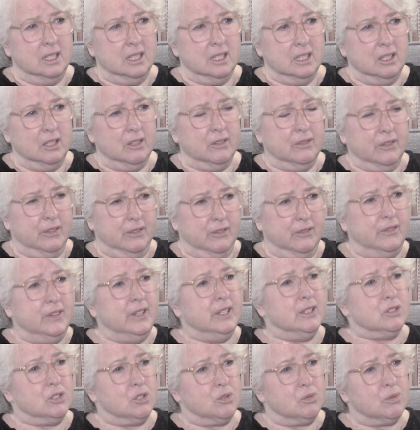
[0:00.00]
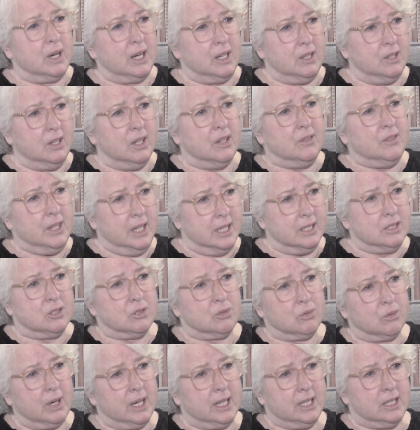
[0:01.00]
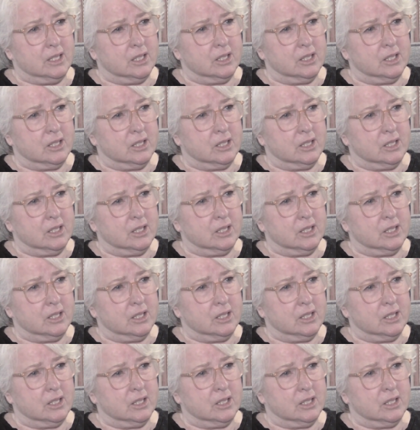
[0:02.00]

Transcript: If it feels right, then that's right.